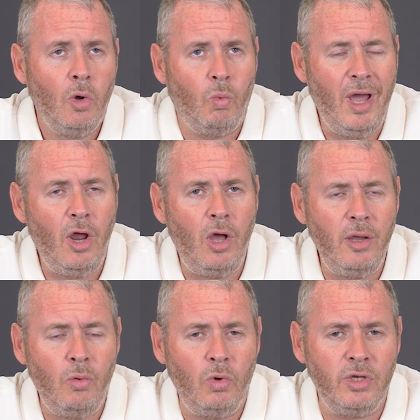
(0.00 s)
When
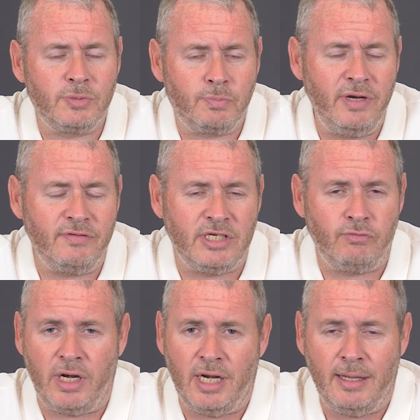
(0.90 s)
I was previously
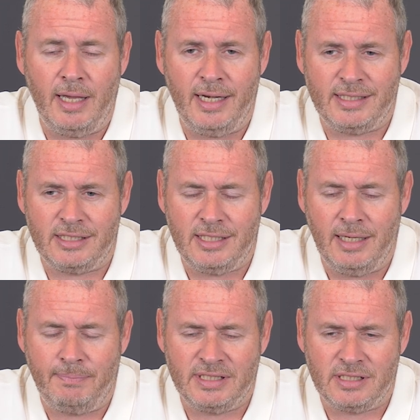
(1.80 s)
running
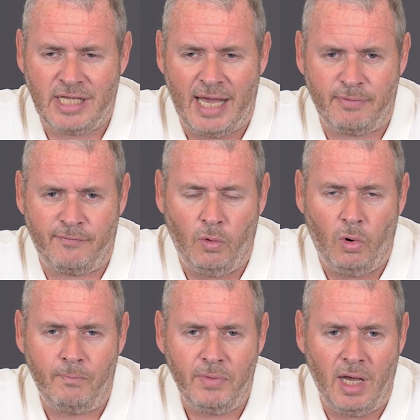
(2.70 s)
a business I had
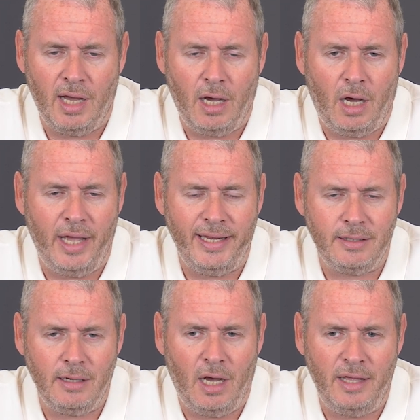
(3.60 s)
before,
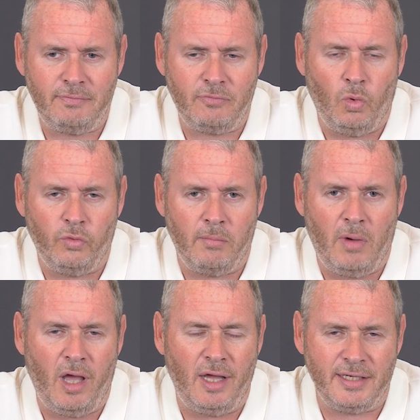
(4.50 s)
I thought that
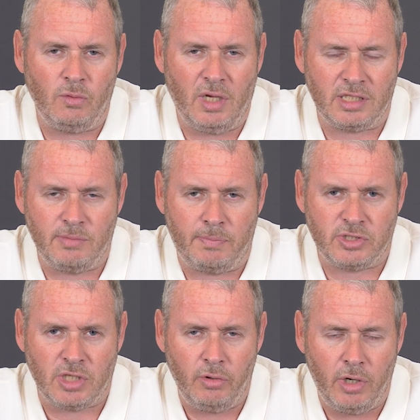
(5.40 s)
my ideal customer
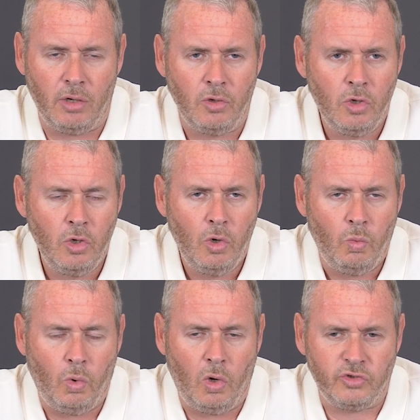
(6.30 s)
persona
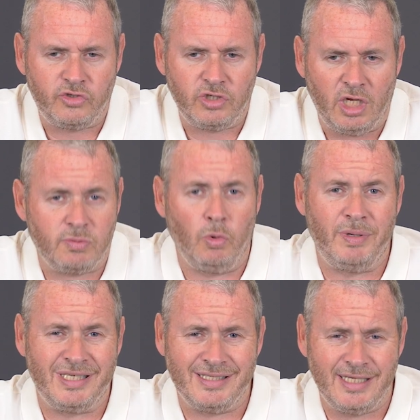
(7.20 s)
was small
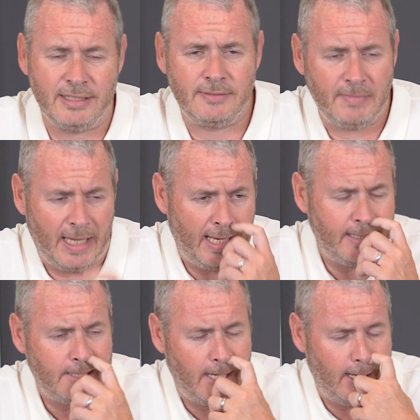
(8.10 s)
businesses,
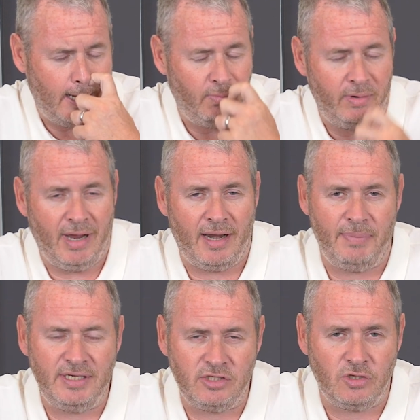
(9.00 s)
and we had a
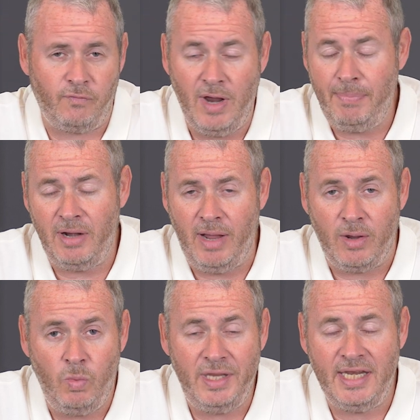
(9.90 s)
piece of software. And by the way,
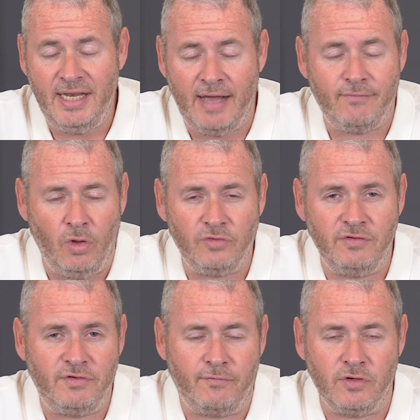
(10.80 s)
we did have lots
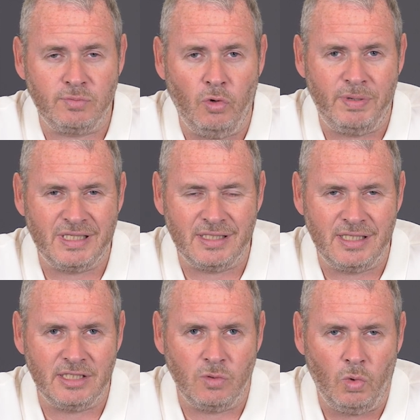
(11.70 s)
of different small
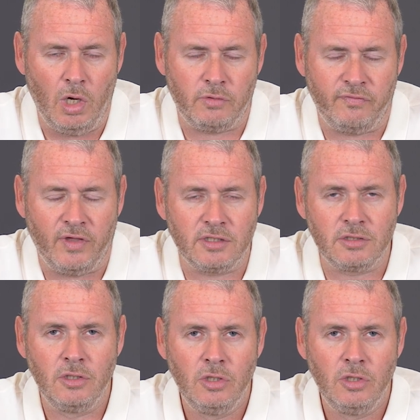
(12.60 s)
businesses that worked with us.